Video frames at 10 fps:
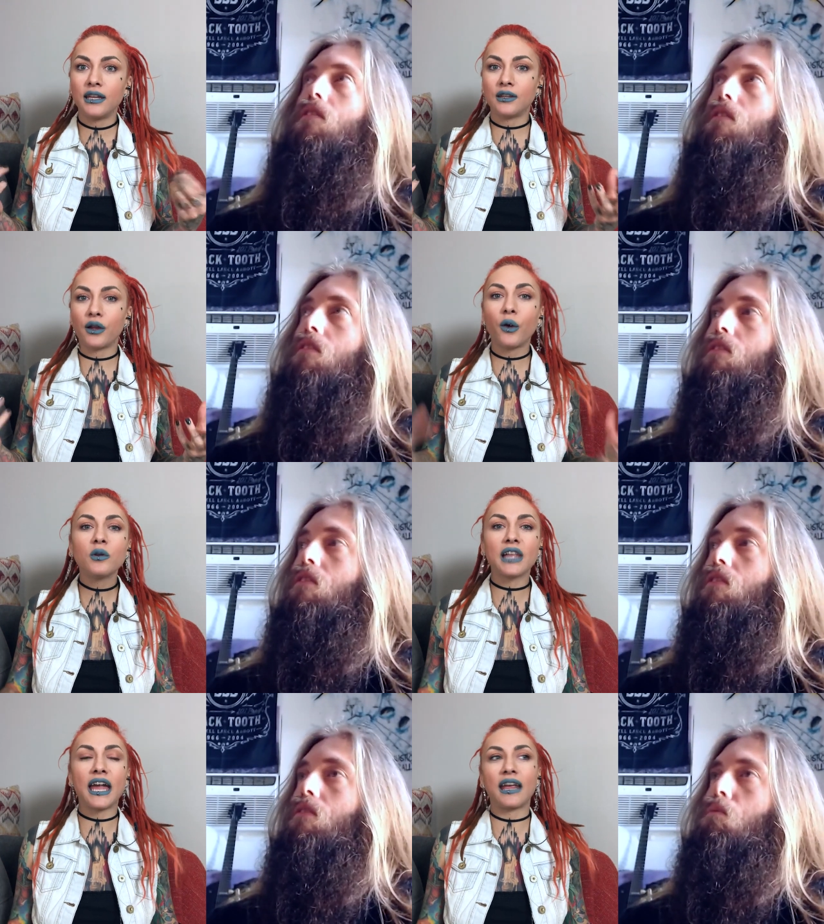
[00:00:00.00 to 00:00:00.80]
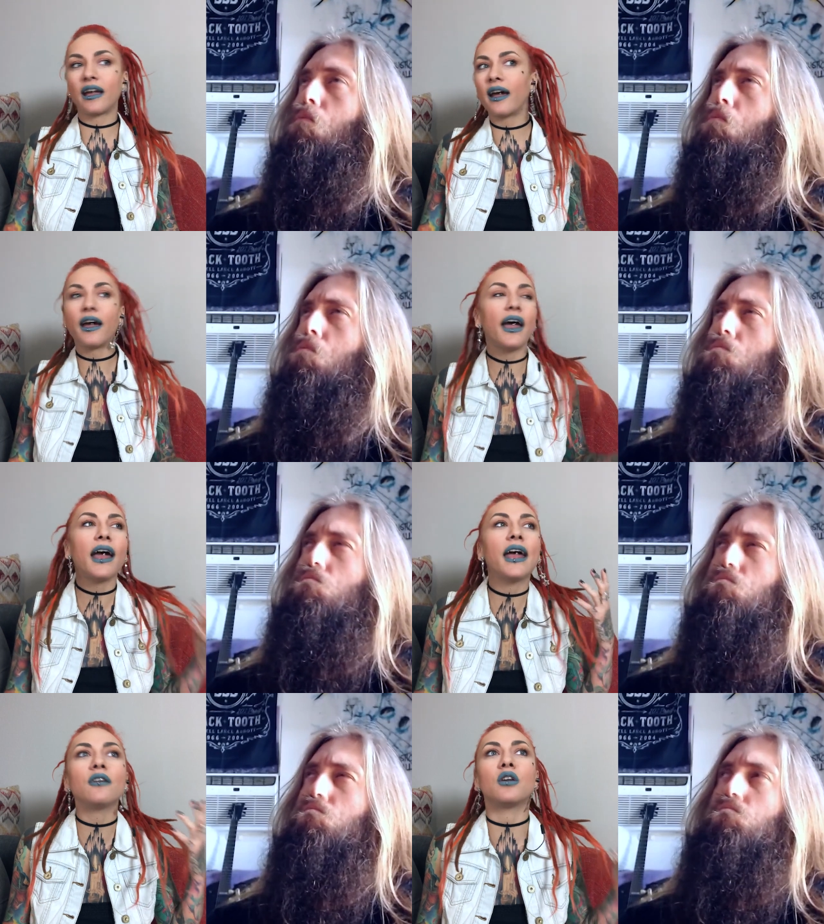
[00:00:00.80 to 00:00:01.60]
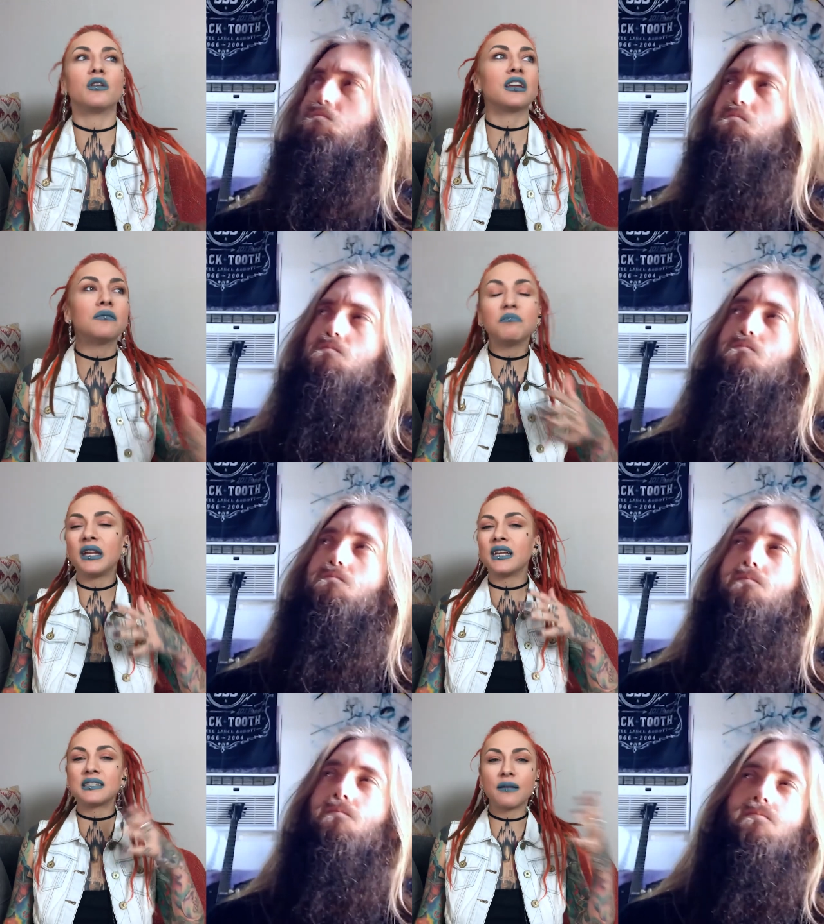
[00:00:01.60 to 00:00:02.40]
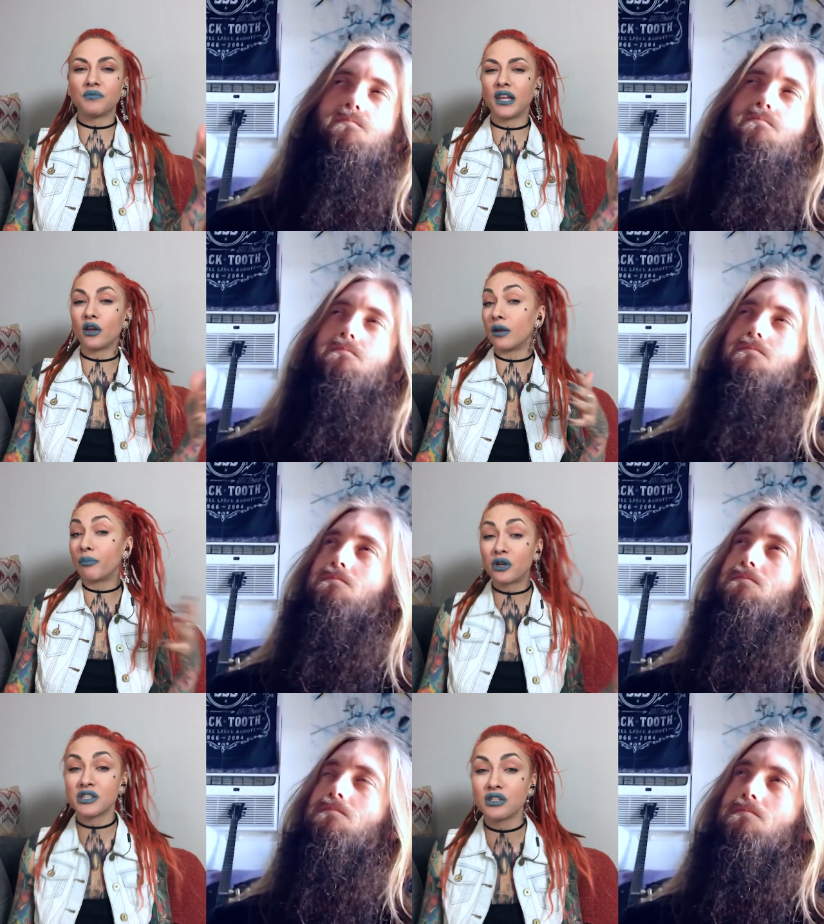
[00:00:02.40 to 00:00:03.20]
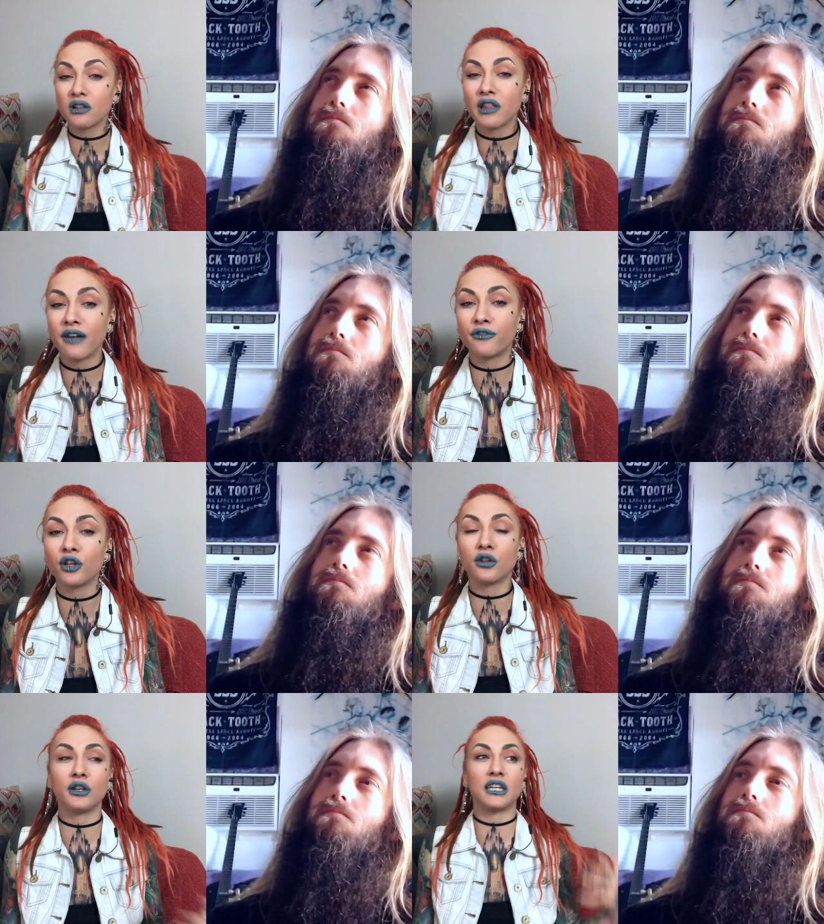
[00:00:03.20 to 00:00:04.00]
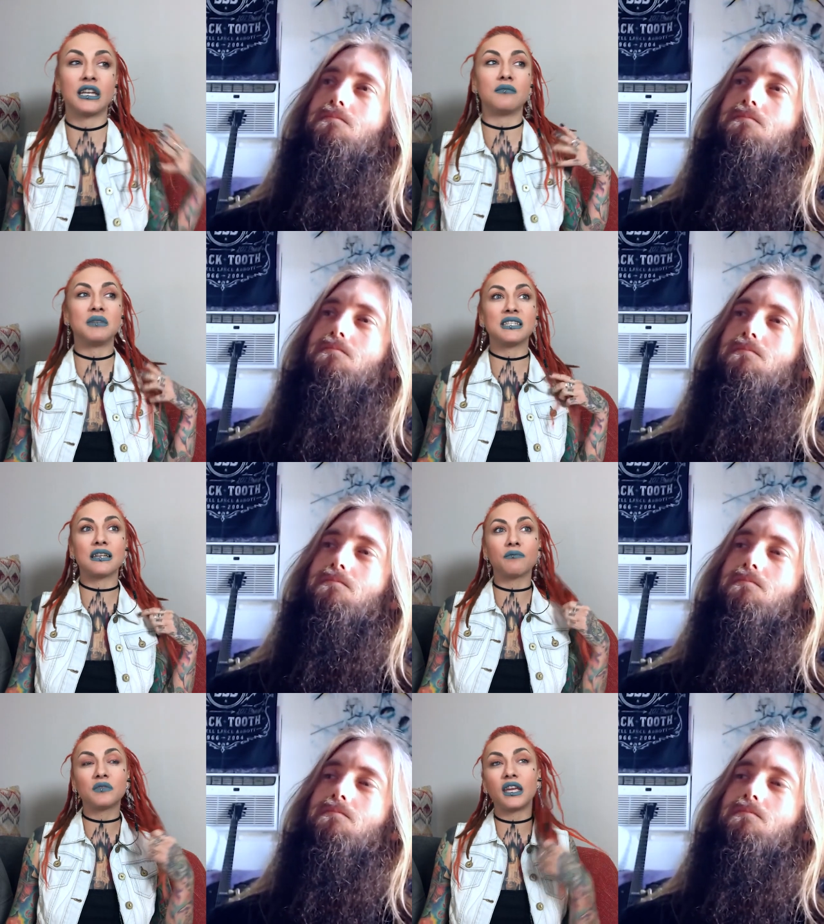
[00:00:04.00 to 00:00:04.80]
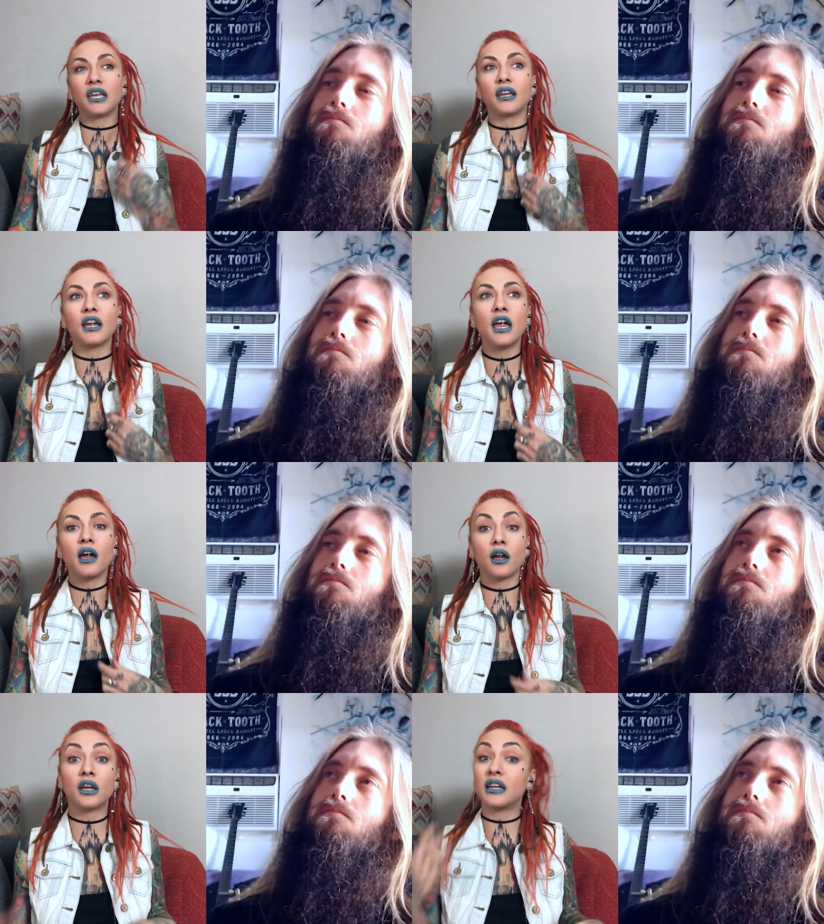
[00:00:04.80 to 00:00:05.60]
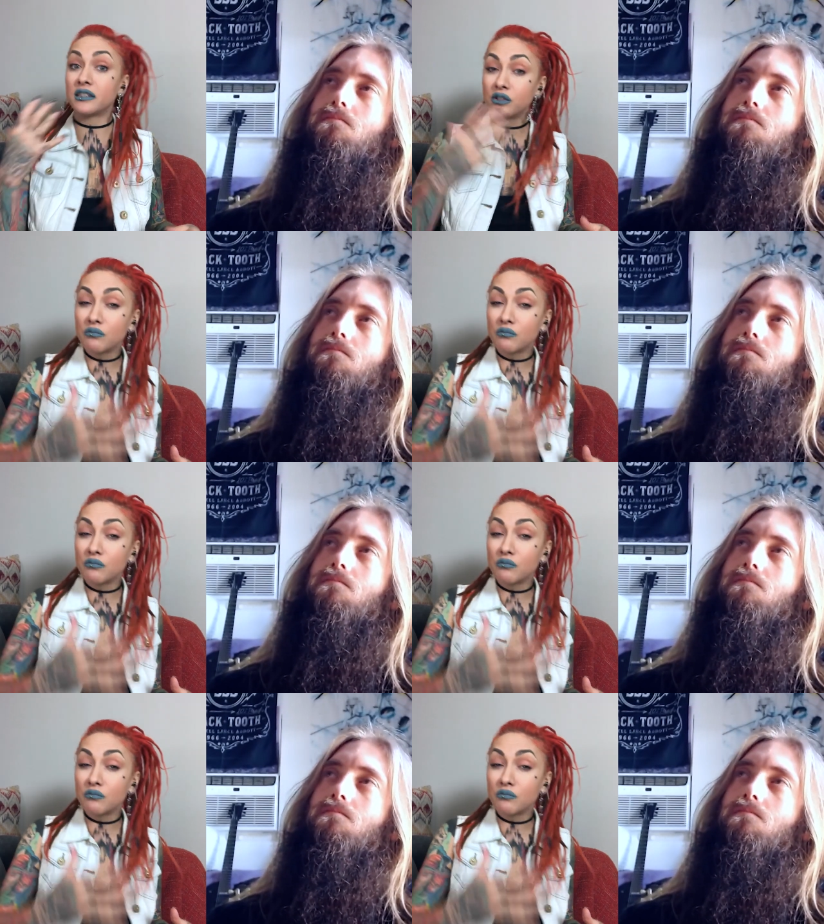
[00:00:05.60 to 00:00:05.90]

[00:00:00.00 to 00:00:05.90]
Speaker 1: You know, like, I, I don't know, it could be something on a personal level, or it can be something uh, connected to